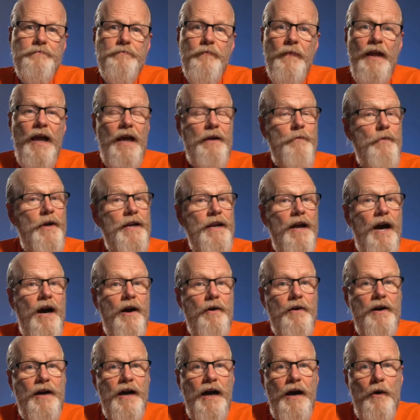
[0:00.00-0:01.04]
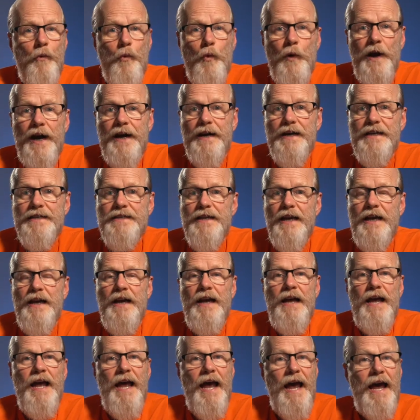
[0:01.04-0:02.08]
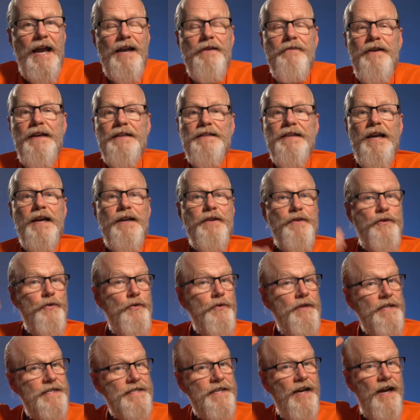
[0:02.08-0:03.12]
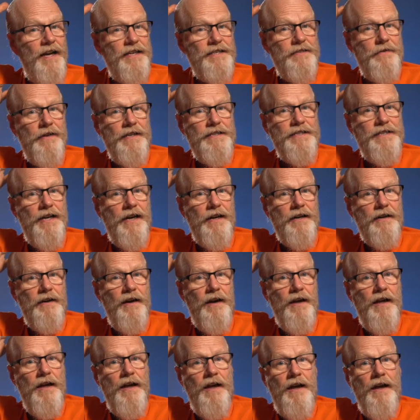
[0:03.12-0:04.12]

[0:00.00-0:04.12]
And when our awareness elevates to the Sahasrara chakra,